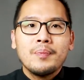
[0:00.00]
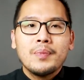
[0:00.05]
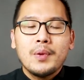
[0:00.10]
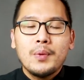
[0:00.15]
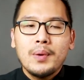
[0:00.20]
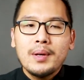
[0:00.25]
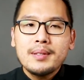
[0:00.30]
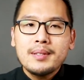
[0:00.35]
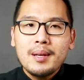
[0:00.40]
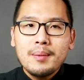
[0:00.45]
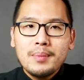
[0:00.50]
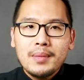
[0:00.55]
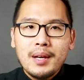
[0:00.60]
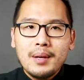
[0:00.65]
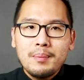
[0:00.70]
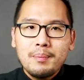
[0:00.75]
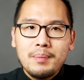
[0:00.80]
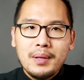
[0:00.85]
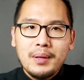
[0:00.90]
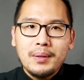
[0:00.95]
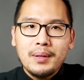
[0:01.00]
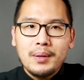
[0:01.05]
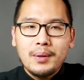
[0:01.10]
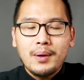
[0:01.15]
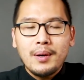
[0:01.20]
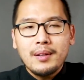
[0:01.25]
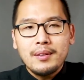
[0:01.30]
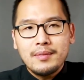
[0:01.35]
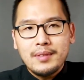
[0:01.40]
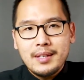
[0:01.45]
Once I'm done building
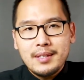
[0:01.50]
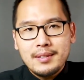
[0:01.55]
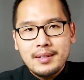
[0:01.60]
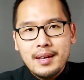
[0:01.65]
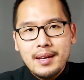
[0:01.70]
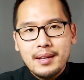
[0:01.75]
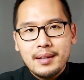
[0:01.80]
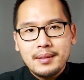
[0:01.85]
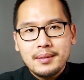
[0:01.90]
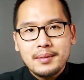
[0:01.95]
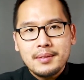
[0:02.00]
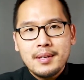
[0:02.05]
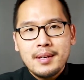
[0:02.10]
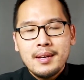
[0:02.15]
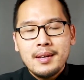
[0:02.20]
all of these things,